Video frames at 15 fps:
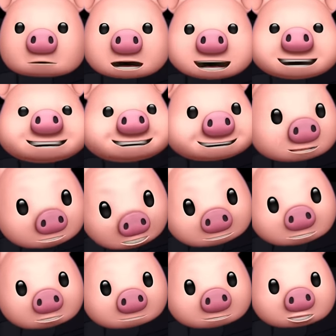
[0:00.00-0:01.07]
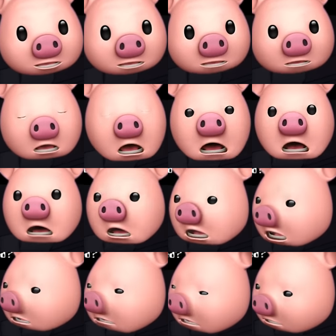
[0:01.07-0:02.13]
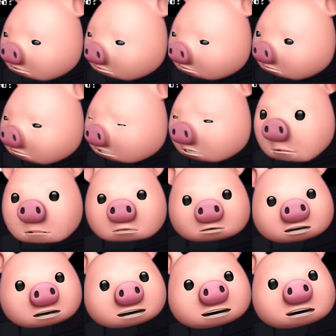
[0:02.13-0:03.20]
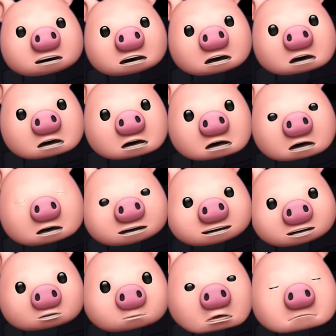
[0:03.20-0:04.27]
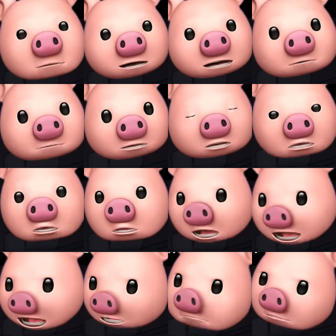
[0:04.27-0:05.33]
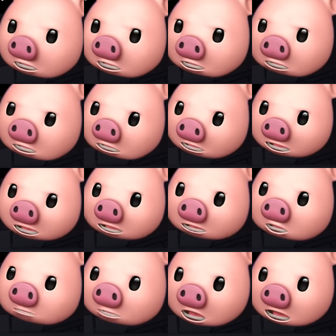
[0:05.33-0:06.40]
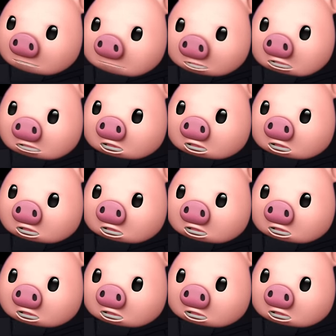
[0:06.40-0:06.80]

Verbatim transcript: play as Squidward within... Wasn't it... Didn't we play as Mr. Krabs in 3am at the